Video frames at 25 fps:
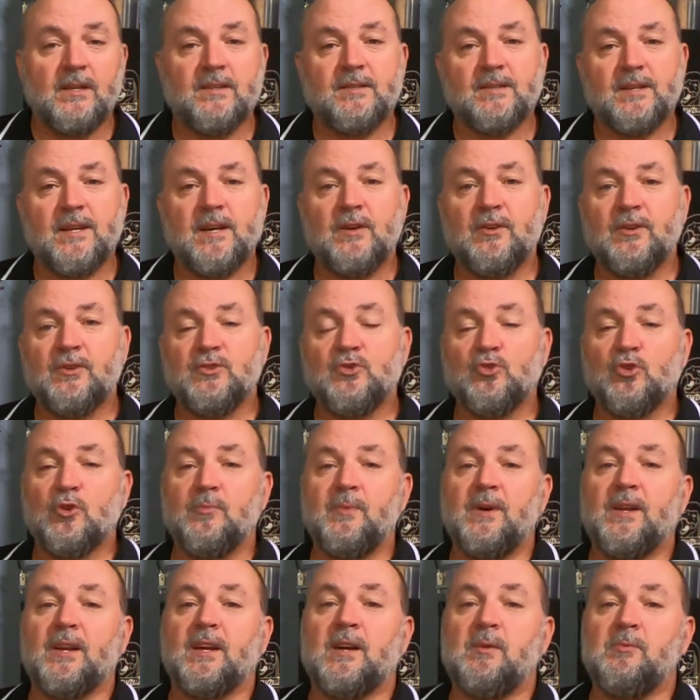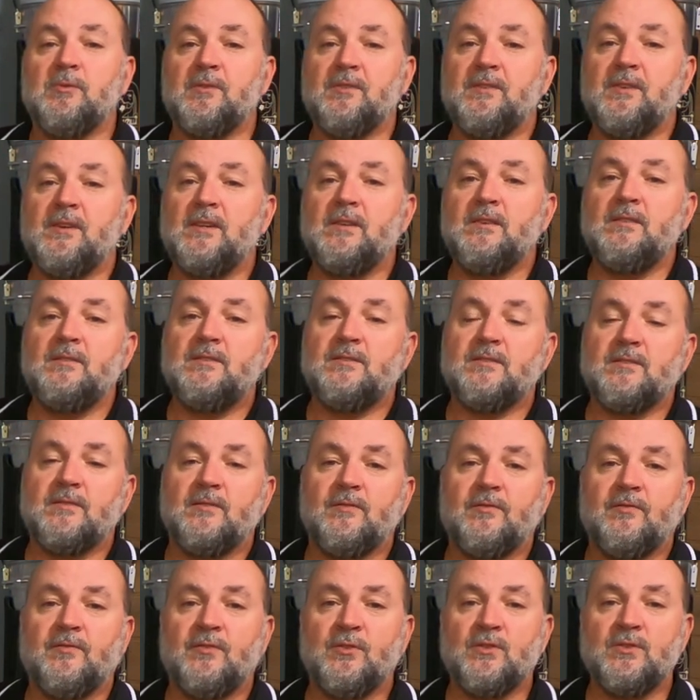Today I'm going to talk about a couple of things.
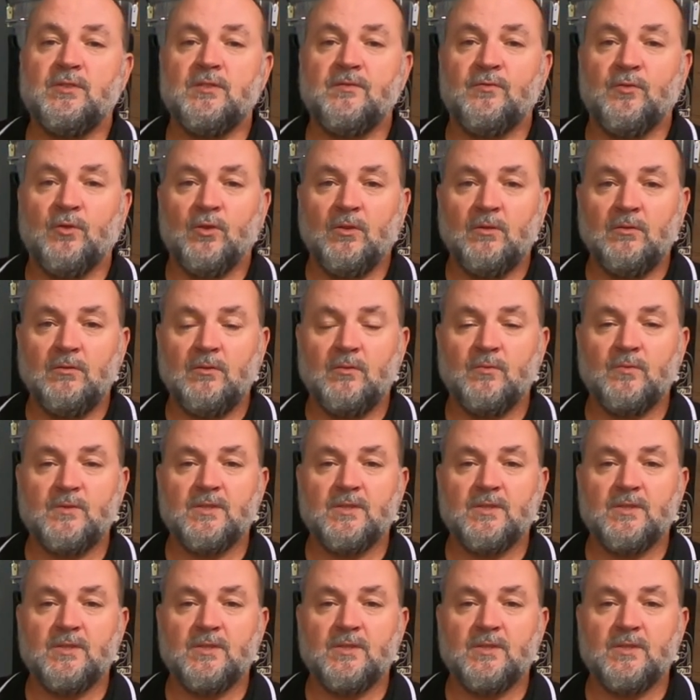First of all,